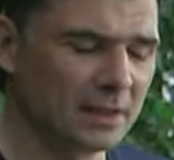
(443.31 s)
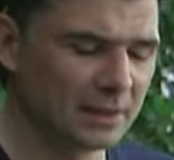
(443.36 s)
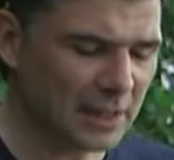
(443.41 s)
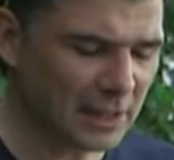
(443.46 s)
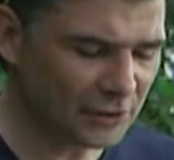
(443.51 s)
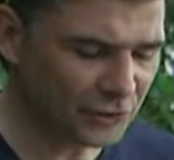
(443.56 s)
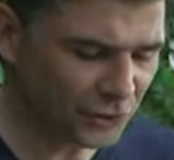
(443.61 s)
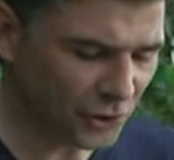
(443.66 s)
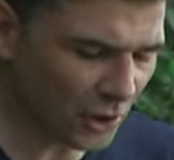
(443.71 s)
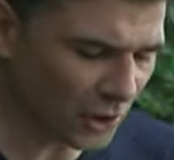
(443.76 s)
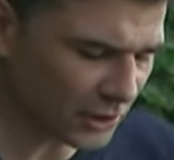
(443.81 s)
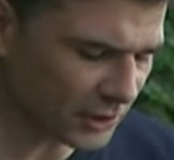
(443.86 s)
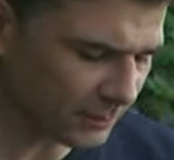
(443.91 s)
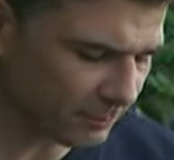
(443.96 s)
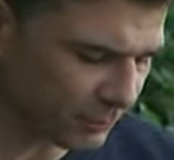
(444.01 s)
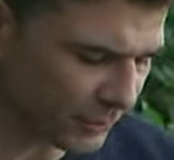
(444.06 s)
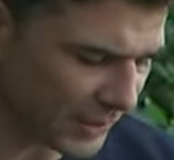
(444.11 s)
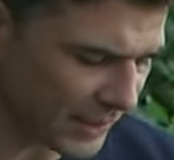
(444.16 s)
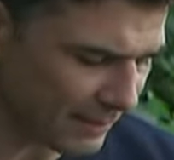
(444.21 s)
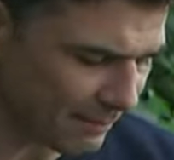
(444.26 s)
Now, sharks are
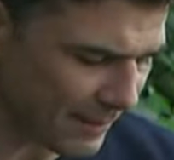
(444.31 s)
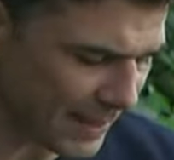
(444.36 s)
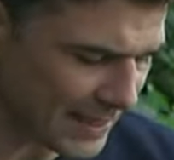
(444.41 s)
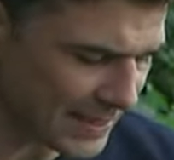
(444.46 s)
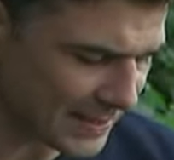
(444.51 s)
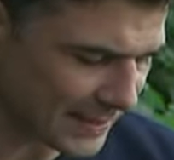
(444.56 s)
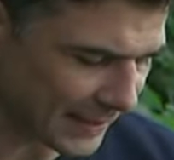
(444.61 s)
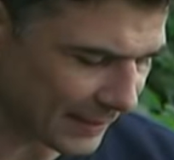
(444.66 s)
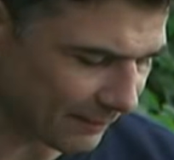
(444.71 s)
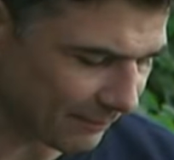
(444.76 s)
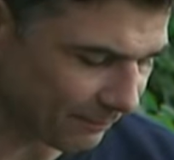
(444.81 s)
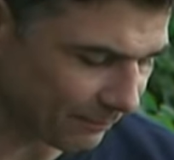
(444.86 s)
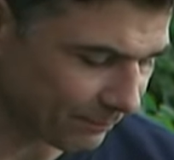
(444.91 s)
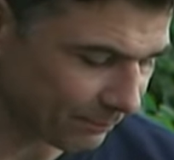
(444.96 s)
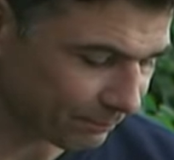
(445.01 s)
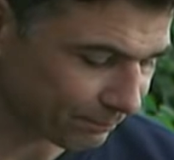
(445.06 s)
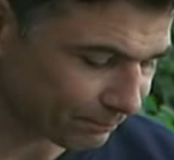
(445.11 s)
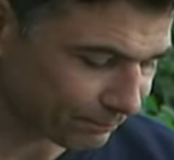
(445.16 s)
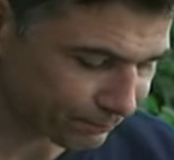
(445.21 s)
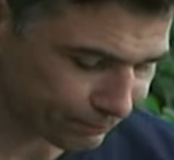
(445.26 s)
pretty amazing.
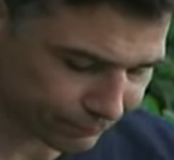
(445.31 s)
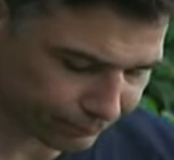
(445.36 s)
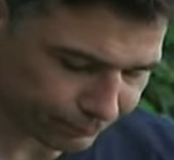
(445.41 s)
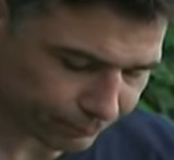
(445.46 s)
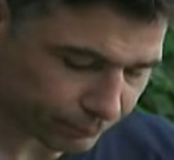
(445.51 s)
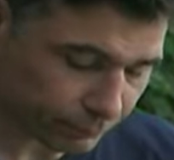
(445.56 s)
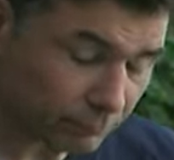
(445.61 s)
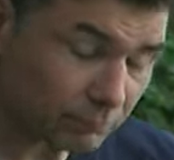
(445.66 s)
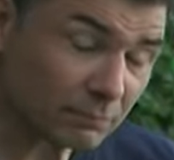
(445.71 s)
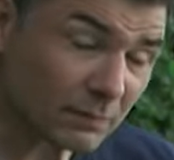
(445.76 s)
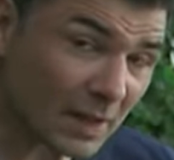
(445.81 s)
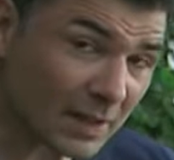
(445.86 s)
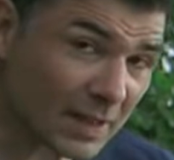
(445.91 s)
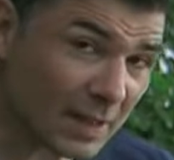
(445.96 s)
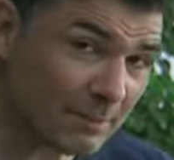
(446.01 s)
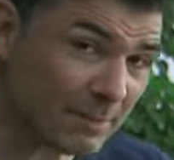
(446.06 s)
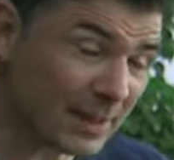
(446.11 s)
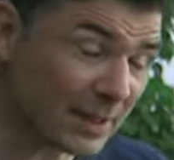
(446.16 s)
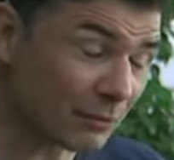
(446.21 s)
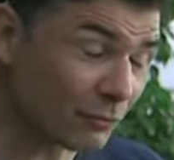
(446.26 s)

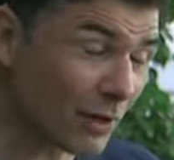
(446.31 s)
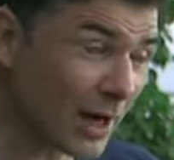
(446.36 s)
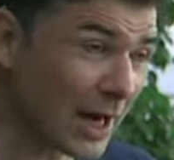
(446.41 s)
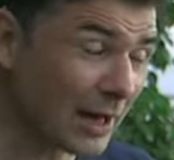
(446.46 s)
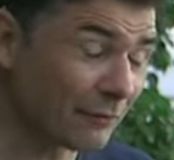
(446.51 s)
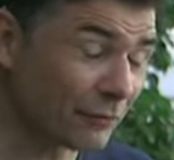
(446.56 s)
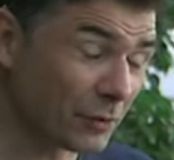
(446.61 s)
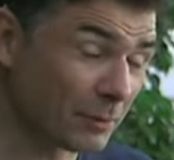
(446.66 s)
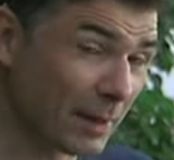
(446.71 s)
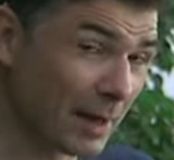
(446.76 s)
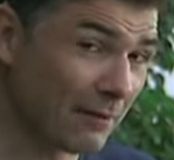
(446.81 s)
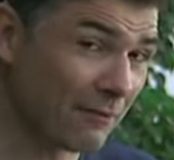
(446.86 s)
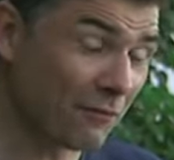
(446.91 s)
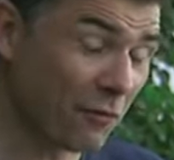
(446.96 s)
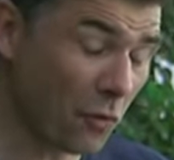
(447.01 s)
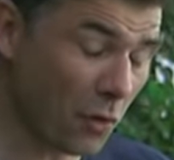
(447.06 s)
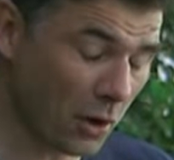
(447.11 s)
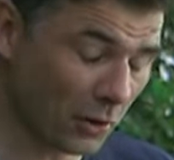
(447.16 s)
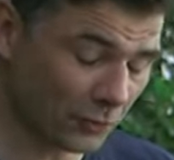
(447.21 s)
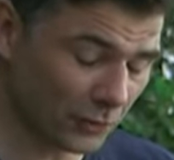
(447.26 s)
They've been around for about
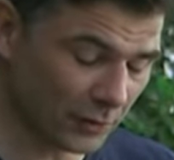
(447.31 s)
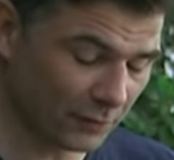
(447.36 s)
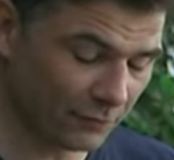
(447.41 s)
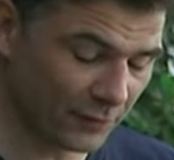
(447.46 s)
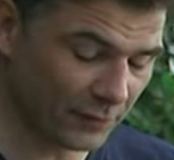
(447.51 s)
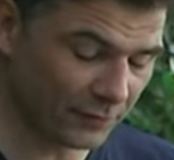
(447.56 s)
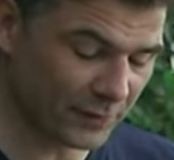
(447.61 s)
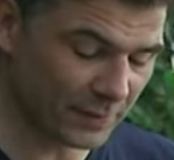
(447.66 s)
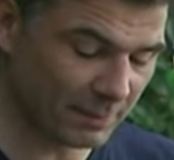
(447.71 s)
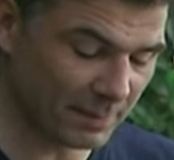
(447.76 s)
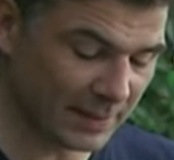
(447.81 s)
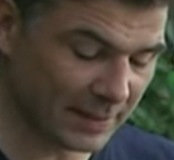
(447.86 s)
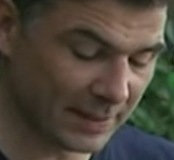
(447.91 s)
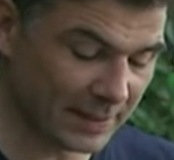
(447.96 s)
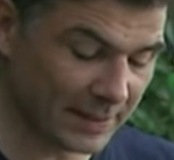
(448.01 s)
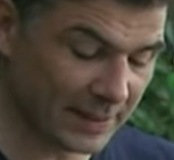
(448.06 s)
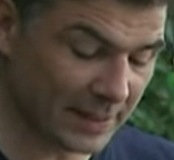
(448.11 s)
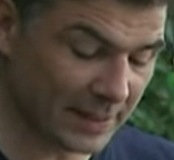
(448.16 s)
450 million